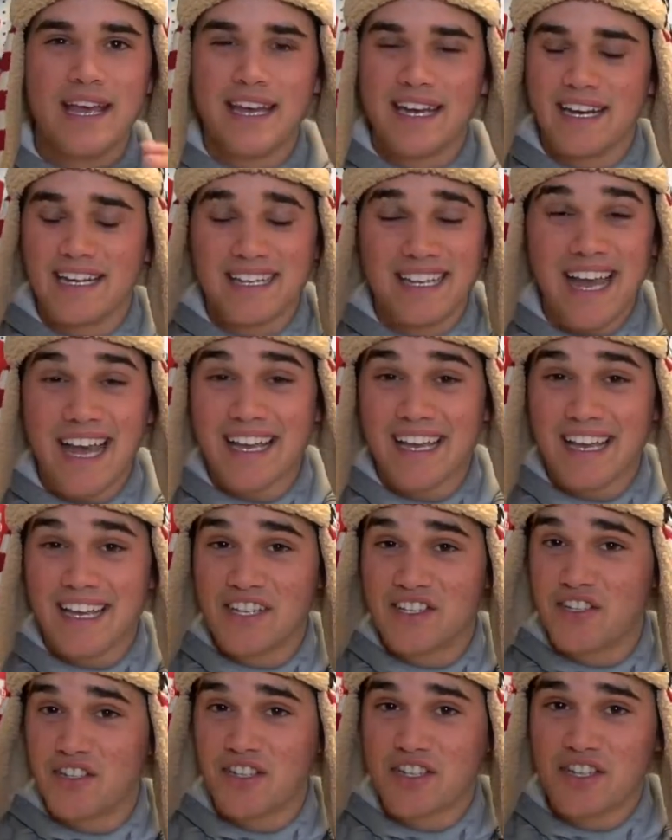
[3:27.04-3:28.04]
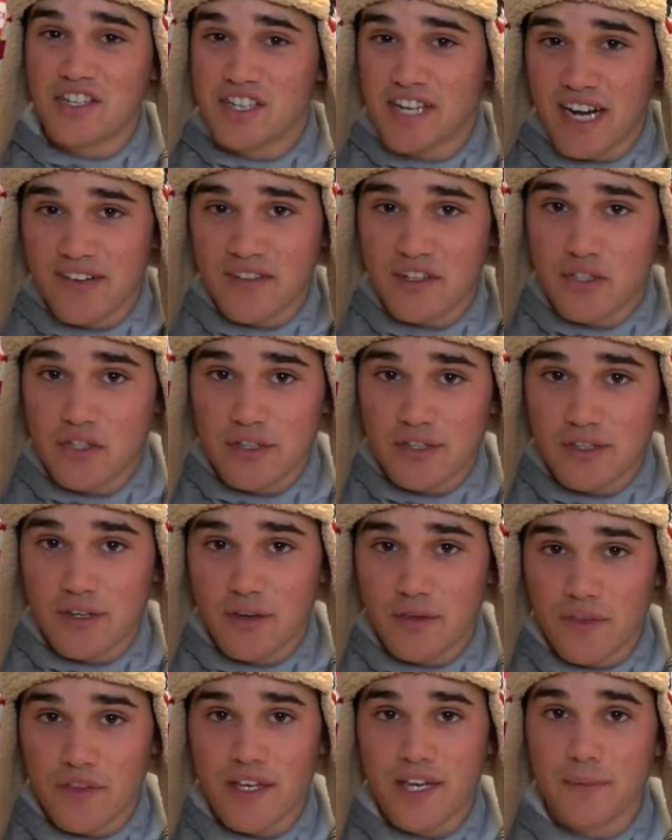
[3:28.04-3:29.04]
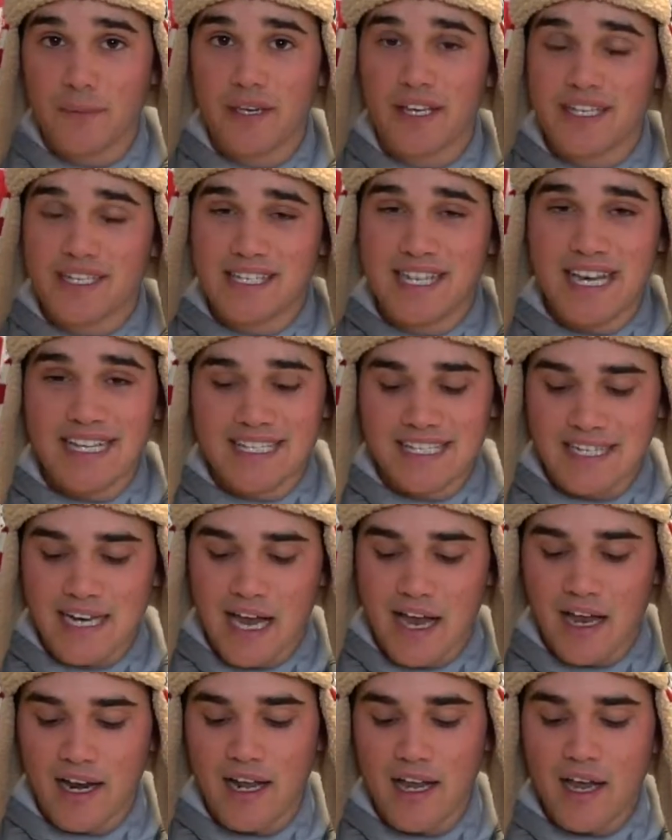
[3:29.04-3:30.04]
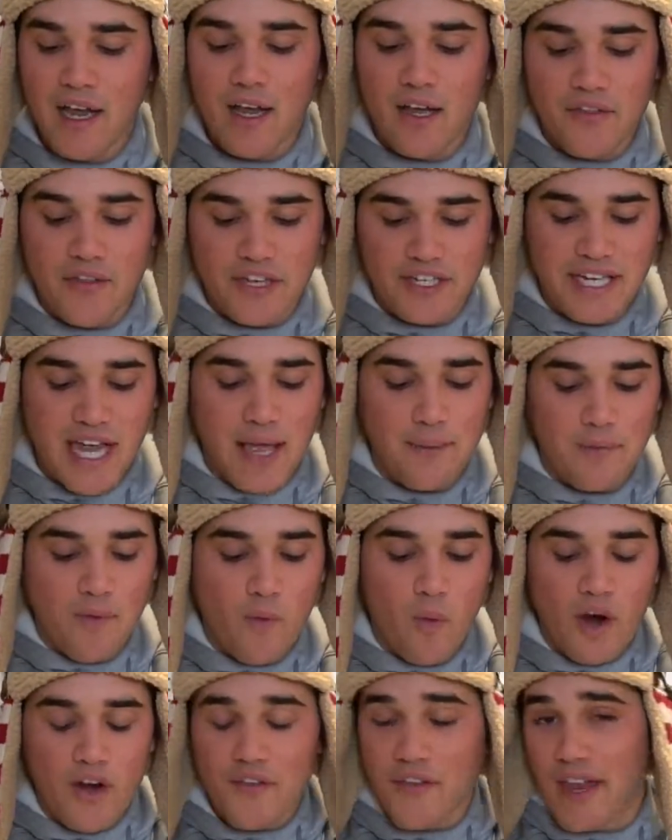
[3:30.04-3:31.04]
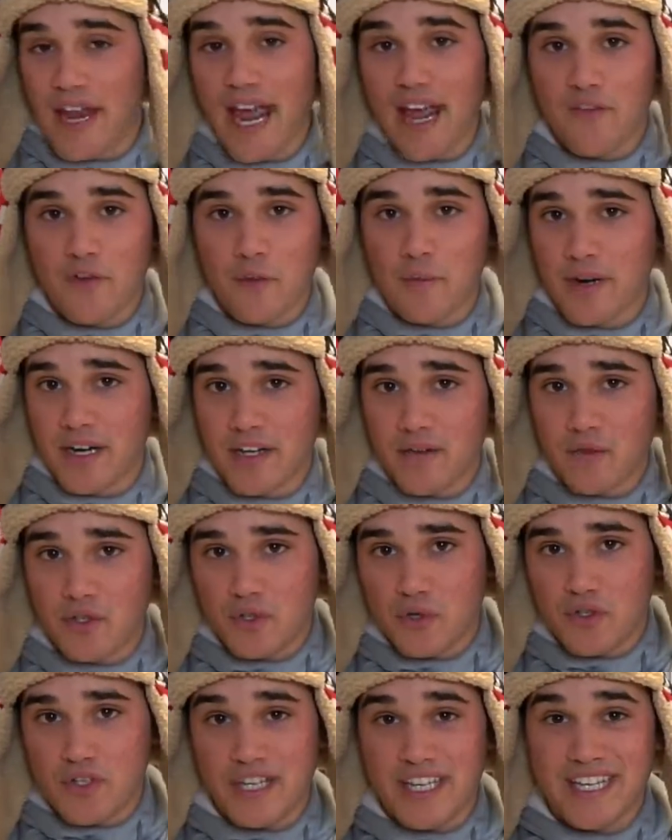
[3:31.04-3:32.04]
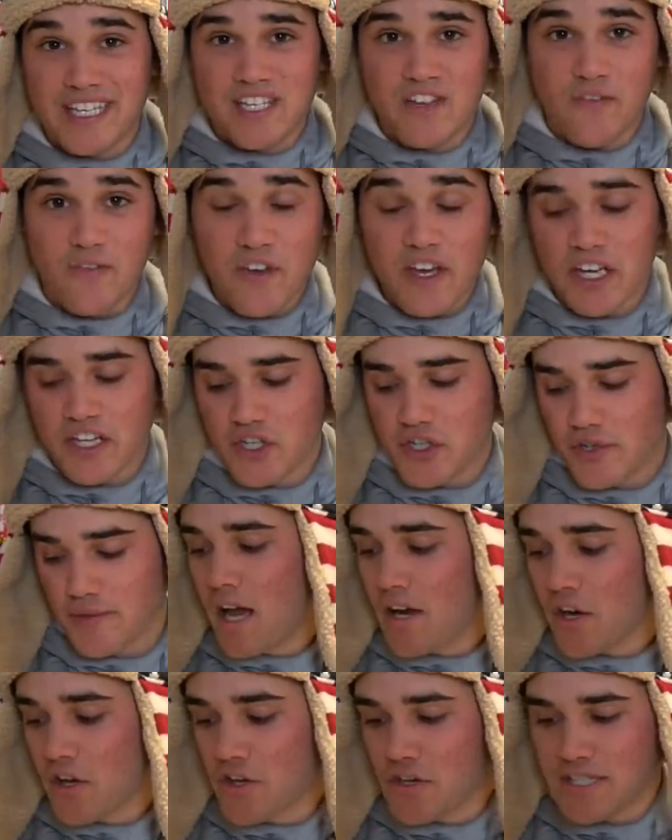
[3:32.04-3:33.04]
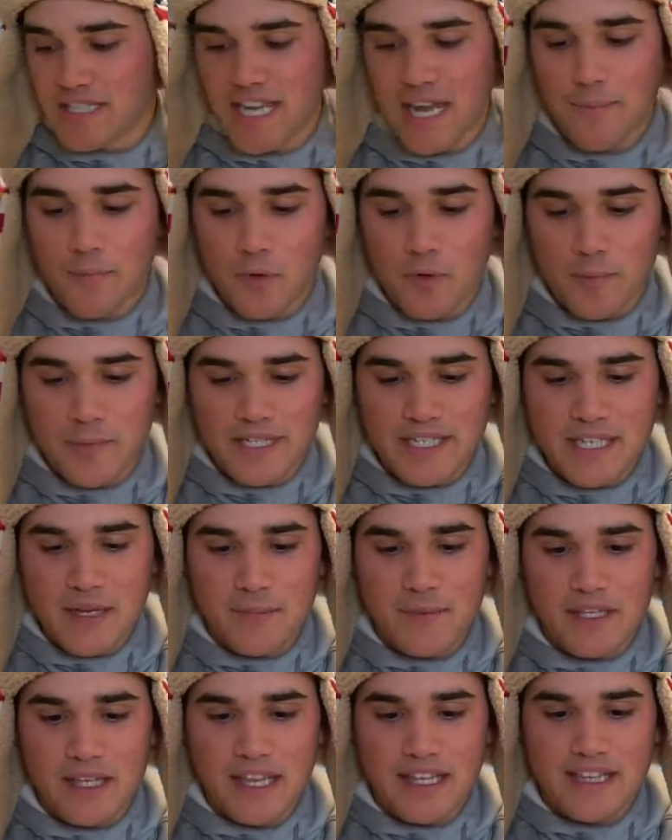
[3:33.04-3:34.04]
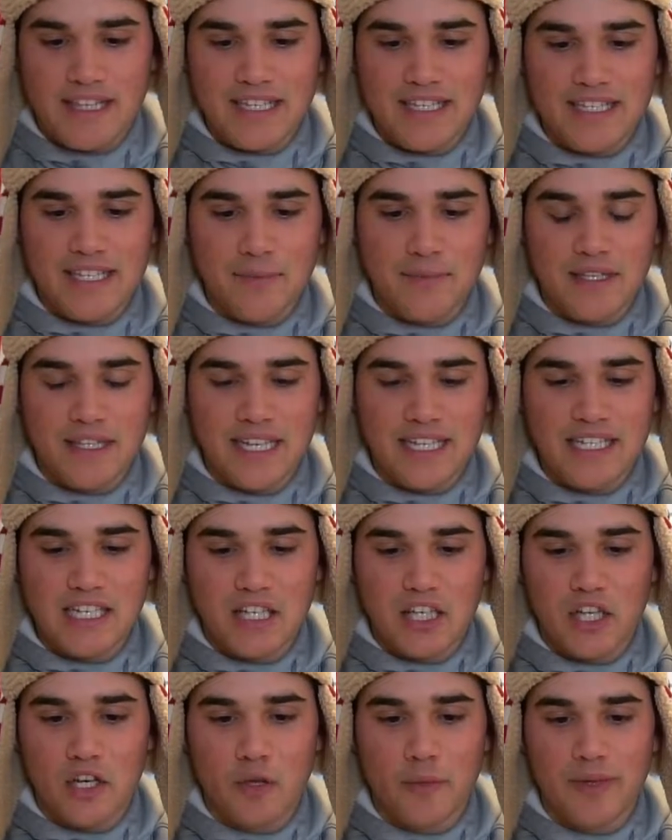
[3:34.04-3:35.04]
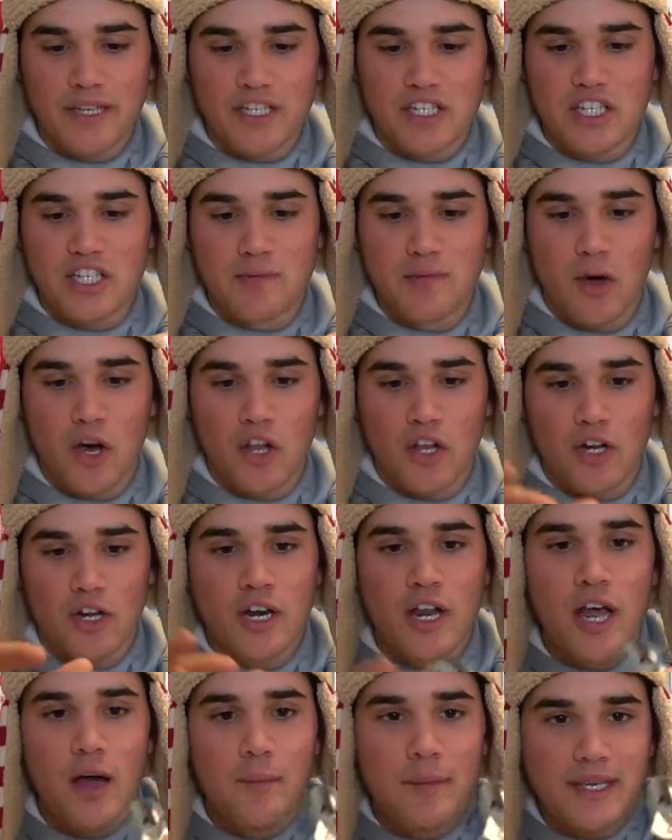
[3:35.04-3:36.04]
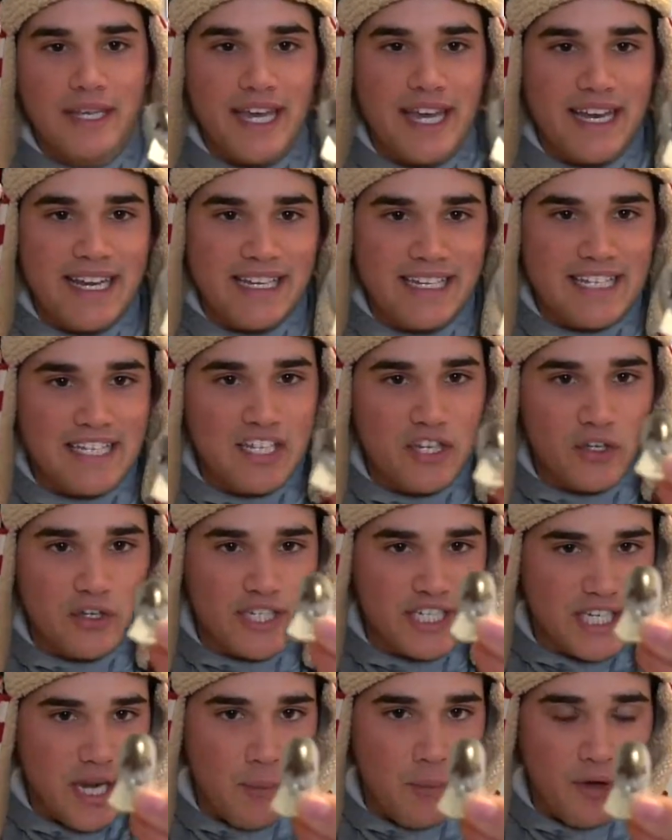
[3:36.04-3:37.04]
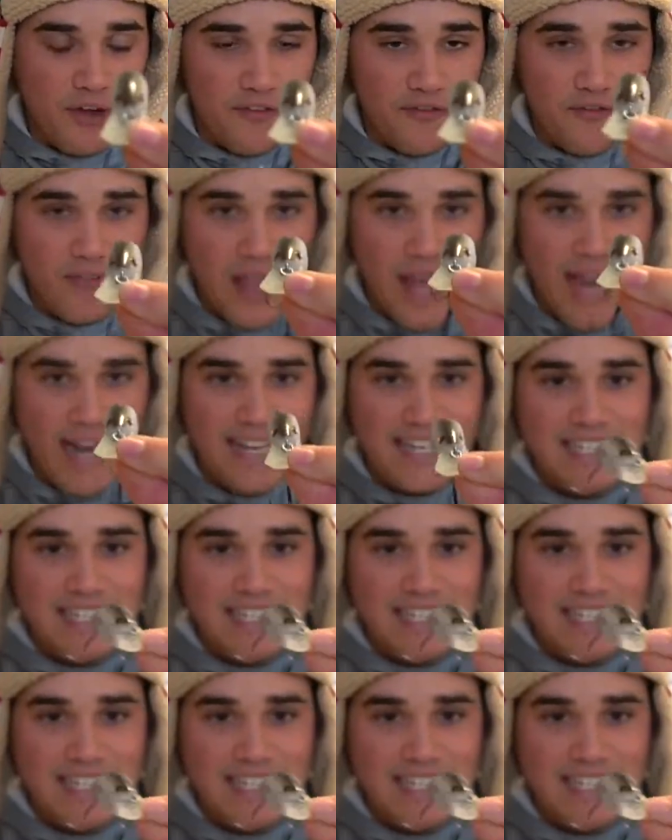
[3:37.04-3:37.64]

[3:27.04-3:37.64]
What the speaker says: And in that case, you're just going to have to do your own thing, because that's not the type of water that everybody usually gets to fish. Another example would be something like this, something that's a little bit smaller, but yet it's still somewhat flat.